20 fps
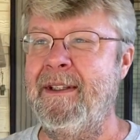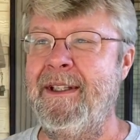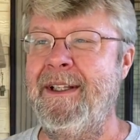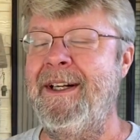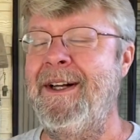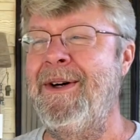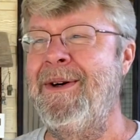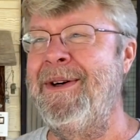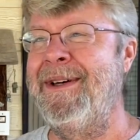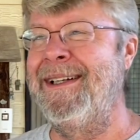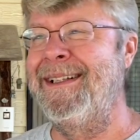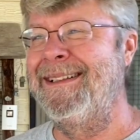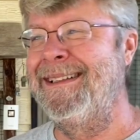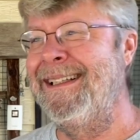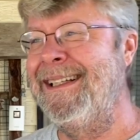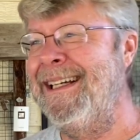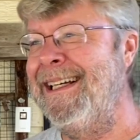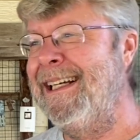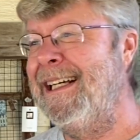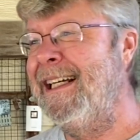you know.
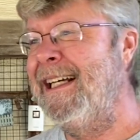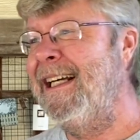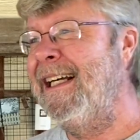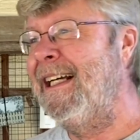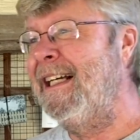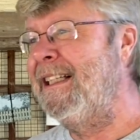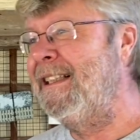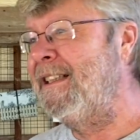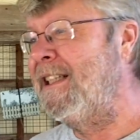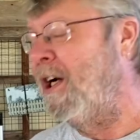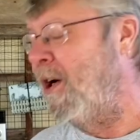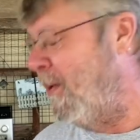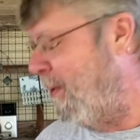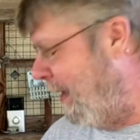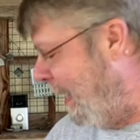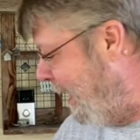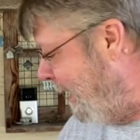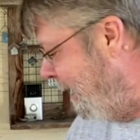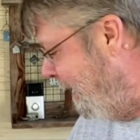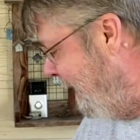So
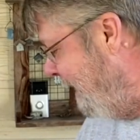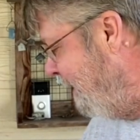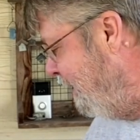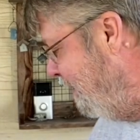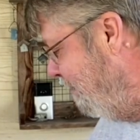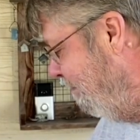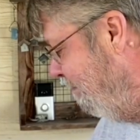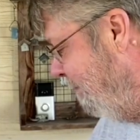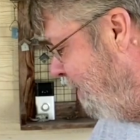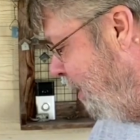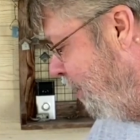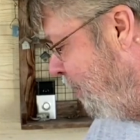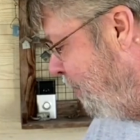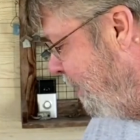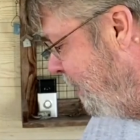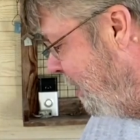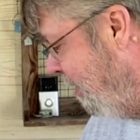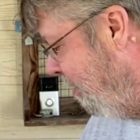I don't know what